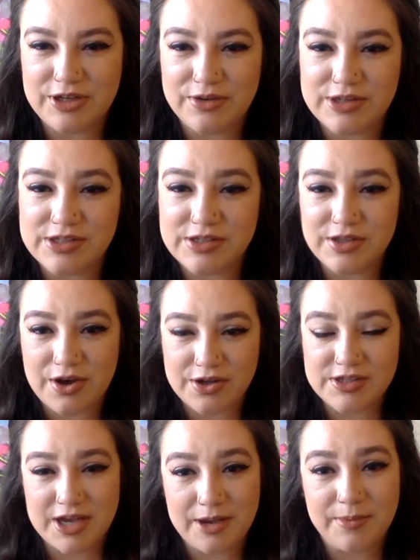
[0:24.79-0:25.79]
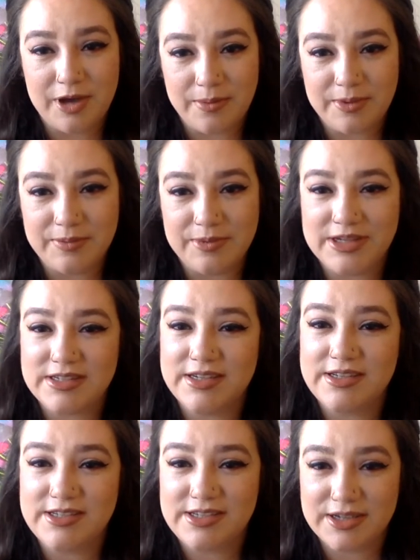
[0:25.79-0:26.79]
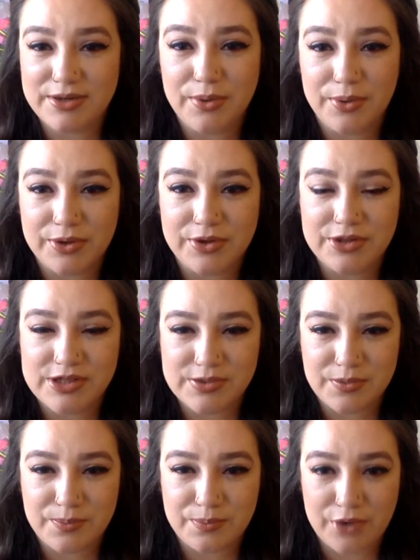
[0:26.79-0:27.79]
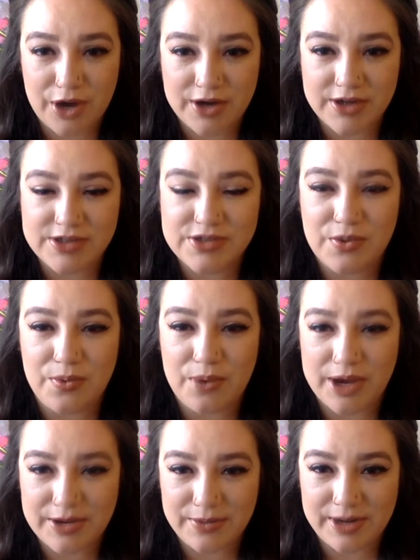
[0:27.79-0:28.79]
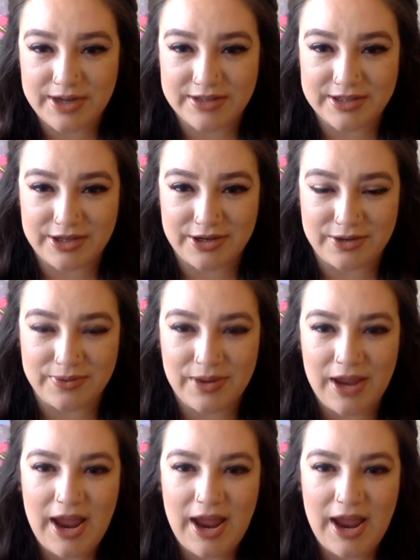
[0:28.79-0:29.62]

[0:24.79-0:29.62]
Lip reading: It's a long time coming because I did order these products quite a while ago.